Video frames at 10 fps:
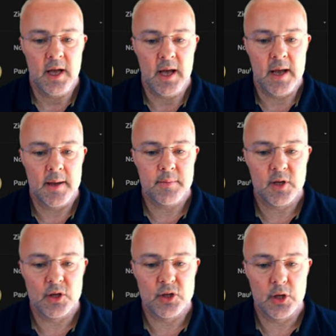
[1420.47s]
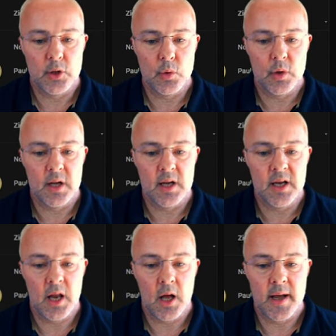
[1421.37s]
You can do a
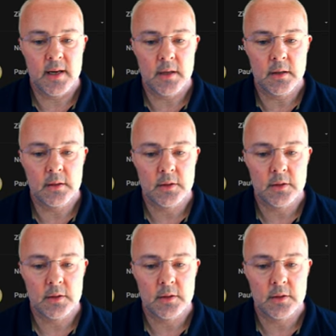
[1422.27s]
line